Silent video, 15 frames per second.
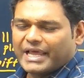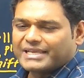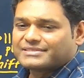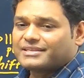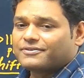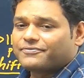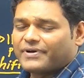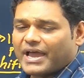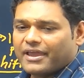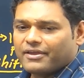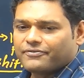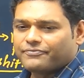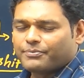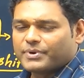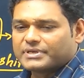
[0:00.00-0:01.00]
than
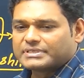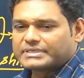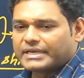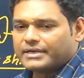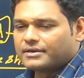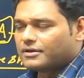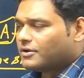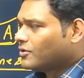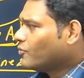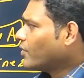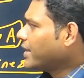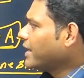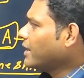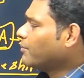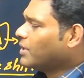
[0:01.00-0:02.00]
5%, were
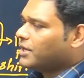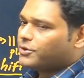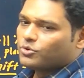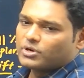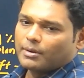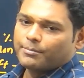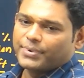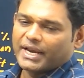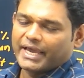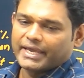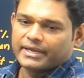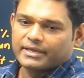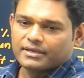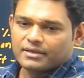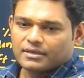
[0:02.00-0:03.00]
able to comply
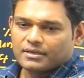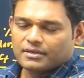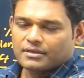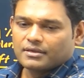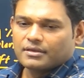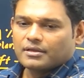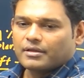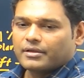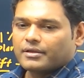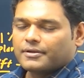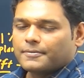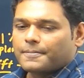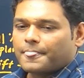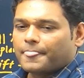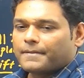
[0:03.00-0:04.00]

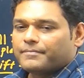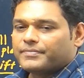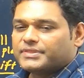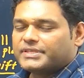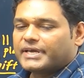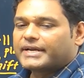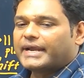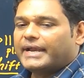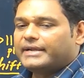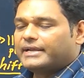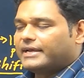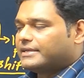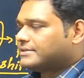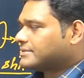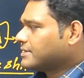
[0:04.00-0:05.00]
their
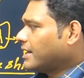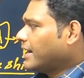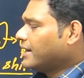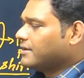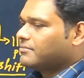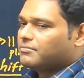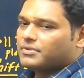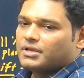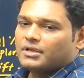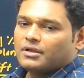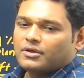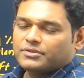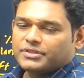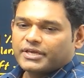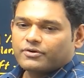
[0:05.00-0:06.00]
guidelines, and
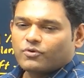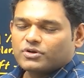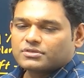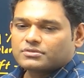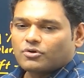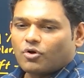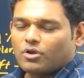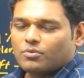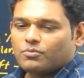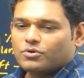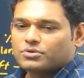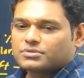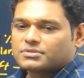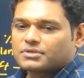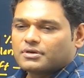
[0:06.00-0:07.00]
there was
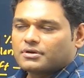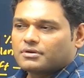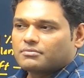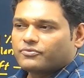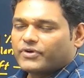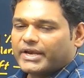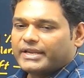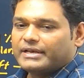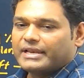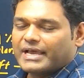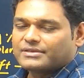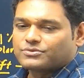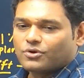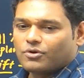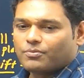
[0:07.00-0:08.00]
almost very less
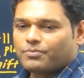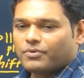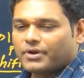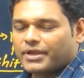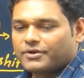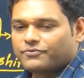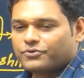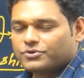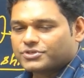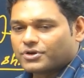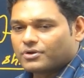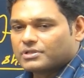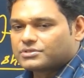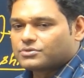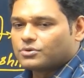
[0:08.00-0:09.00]
hope in future
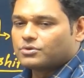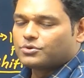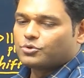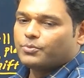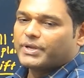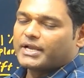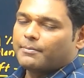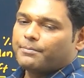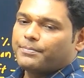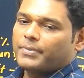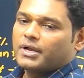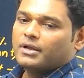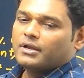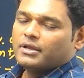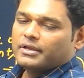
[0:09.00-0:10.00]
also to be
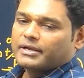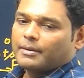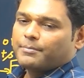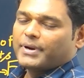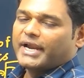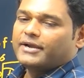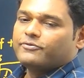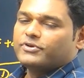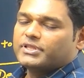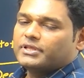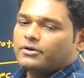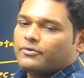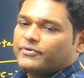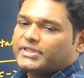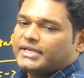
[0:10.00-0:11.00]
complied
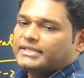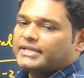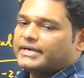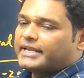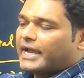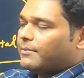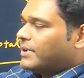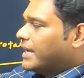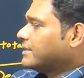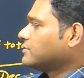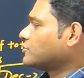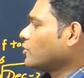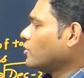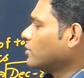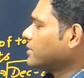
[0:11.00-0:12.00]
within the timeline.
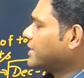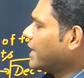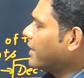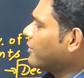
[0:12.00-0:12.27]
So they